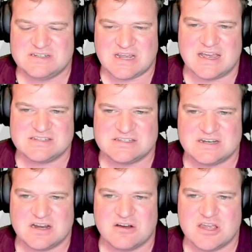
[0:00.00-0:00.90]
test
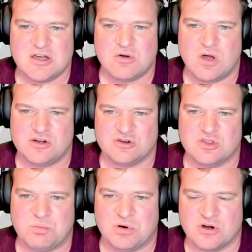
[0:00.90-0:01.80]
scenario under
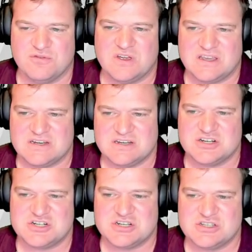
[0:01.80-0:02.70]
the perfect
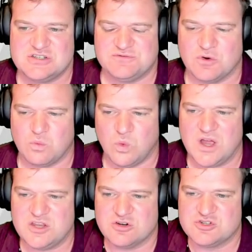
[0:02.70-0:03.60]
conditions for
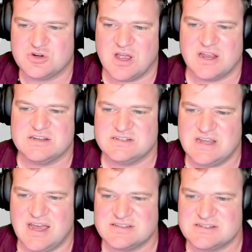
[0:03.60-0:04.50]
what you're trying to
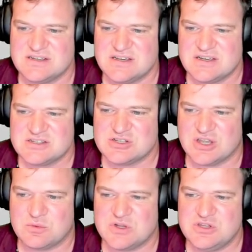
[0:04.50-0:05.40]
test. So, like when